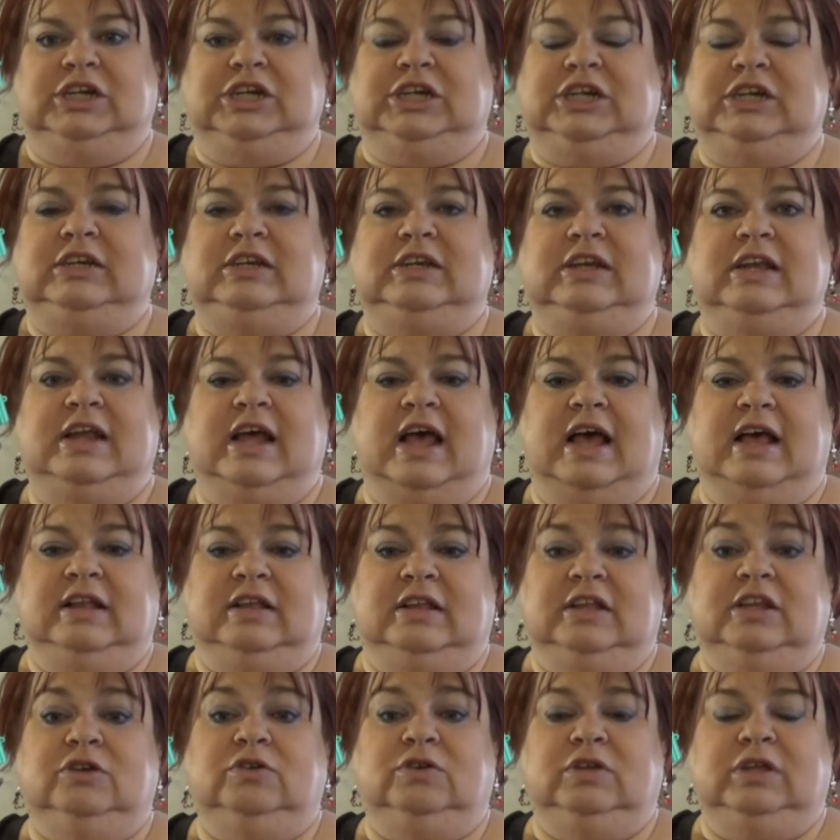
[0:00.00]
She ha
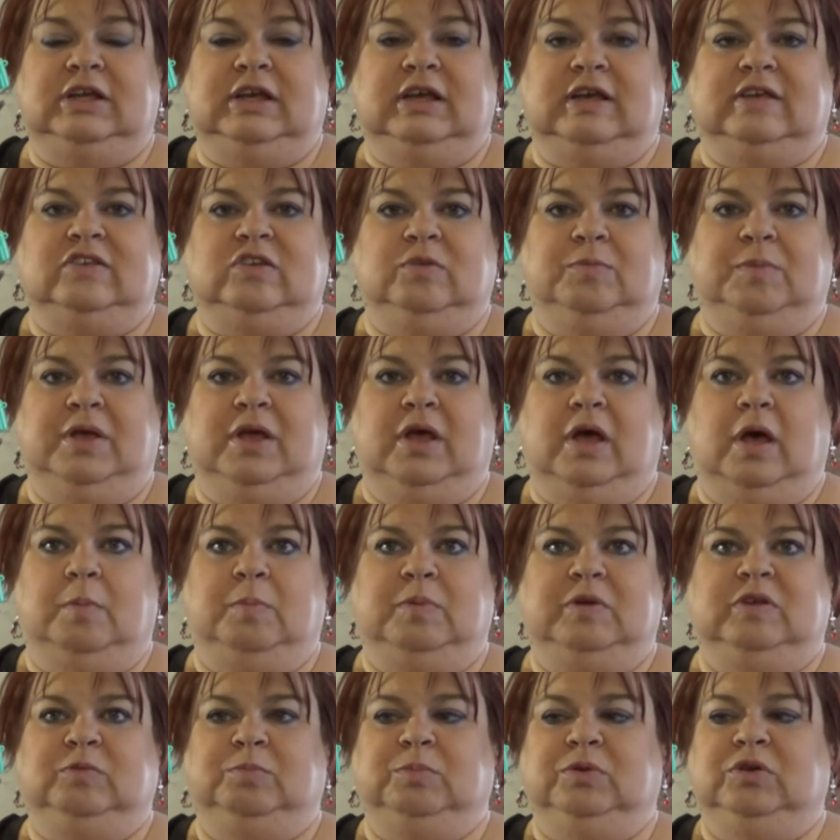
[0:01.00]
literally has to be up his